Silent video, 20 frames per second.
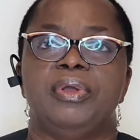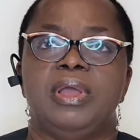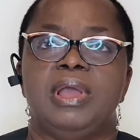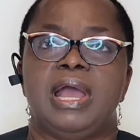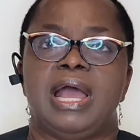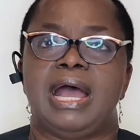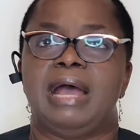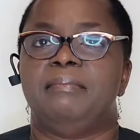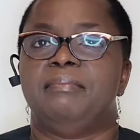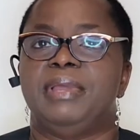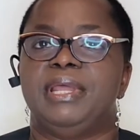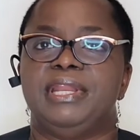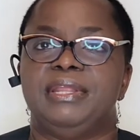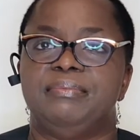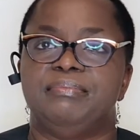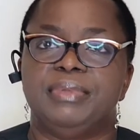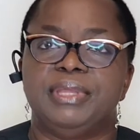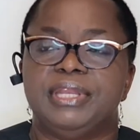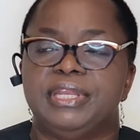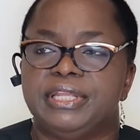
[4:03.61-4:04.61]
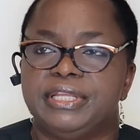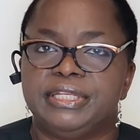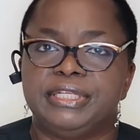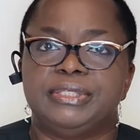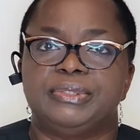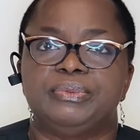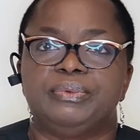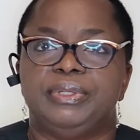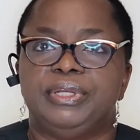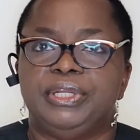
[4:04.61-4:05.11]
how many
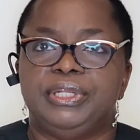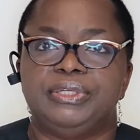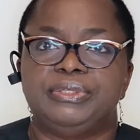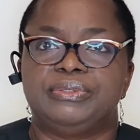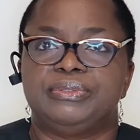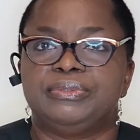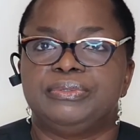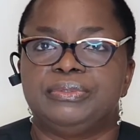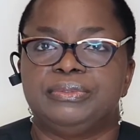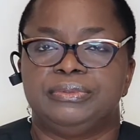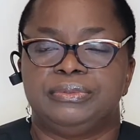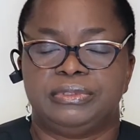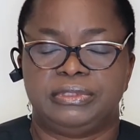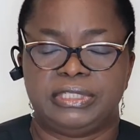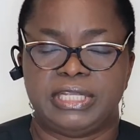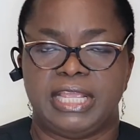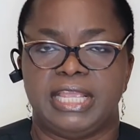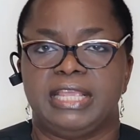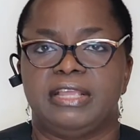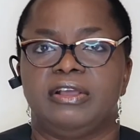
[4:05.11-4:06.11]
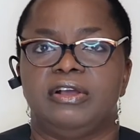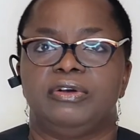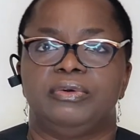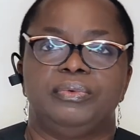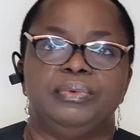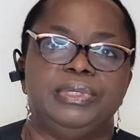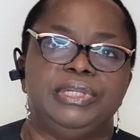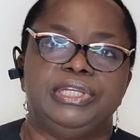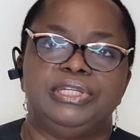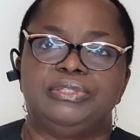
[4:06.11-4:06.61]
minutes we need to take or
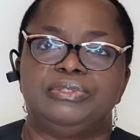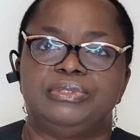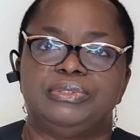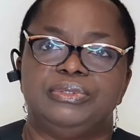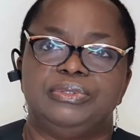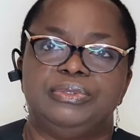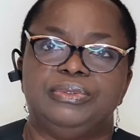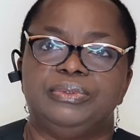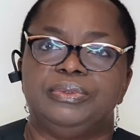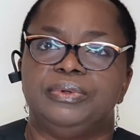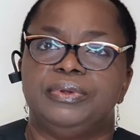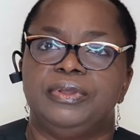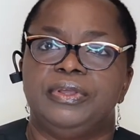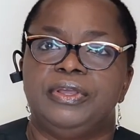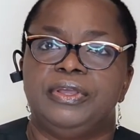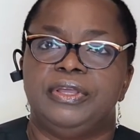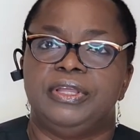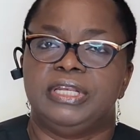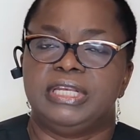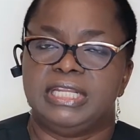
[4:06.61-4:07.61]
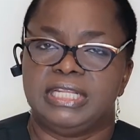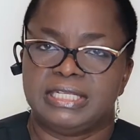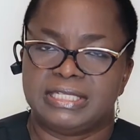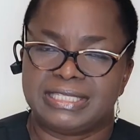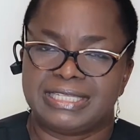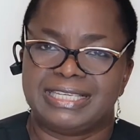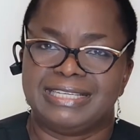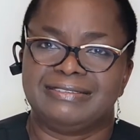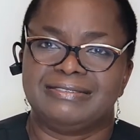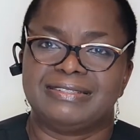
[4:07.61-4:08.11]
we need to do these
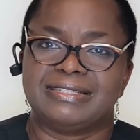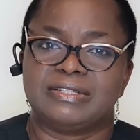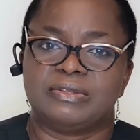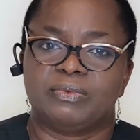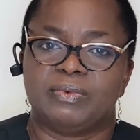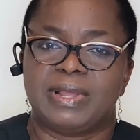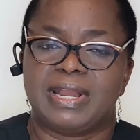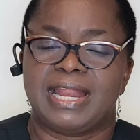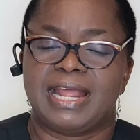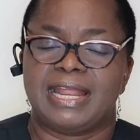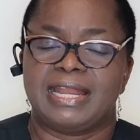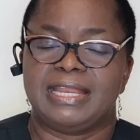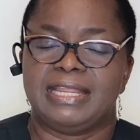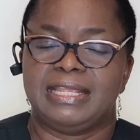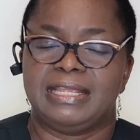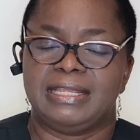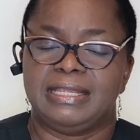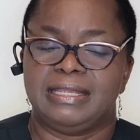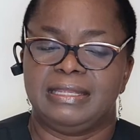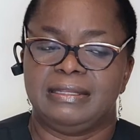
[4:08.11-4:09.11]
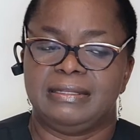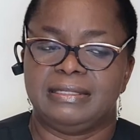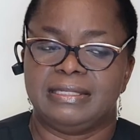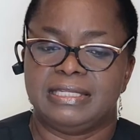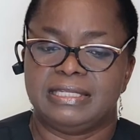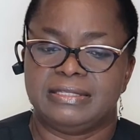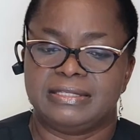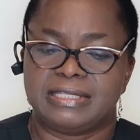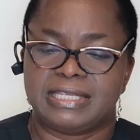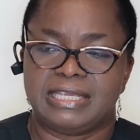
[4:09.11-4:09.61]
skills, whether the, the
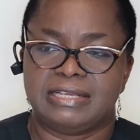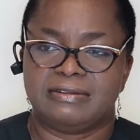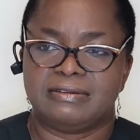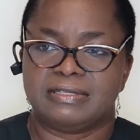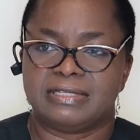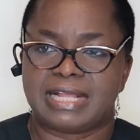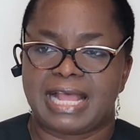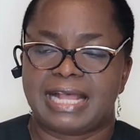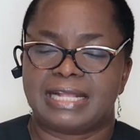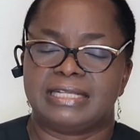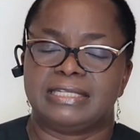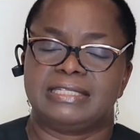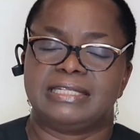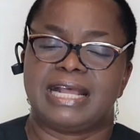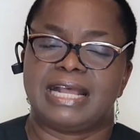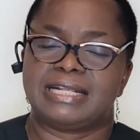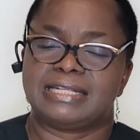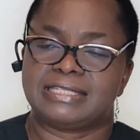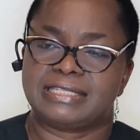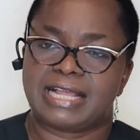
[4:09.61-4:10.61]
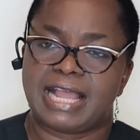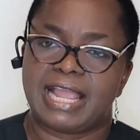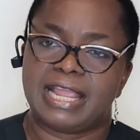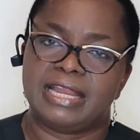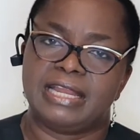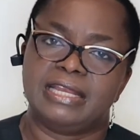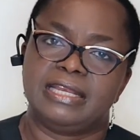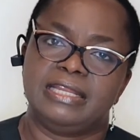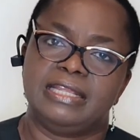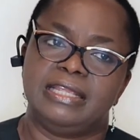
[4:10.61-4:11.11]
skills are
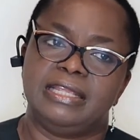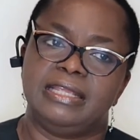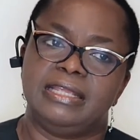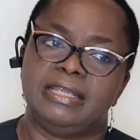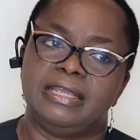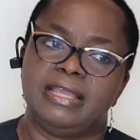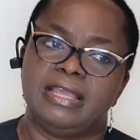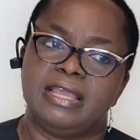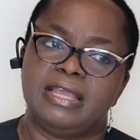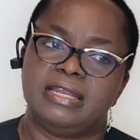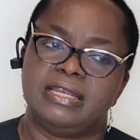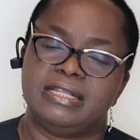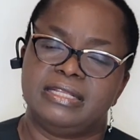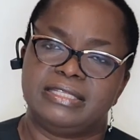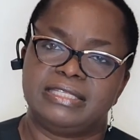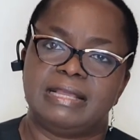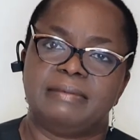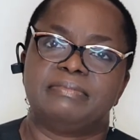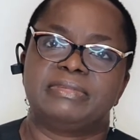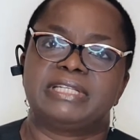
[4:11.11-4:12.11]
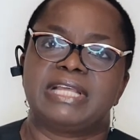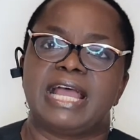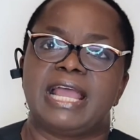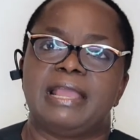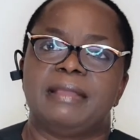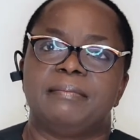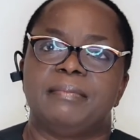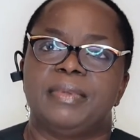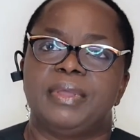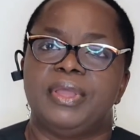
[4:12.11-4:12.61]
assigned the, the same time.
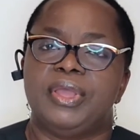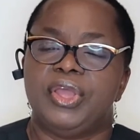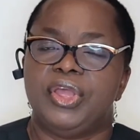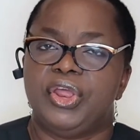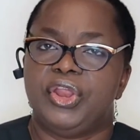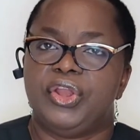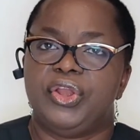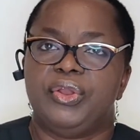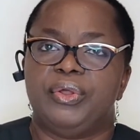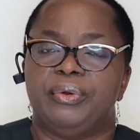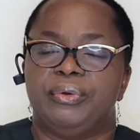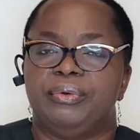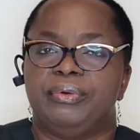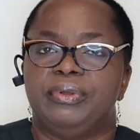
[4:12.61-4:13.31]
No.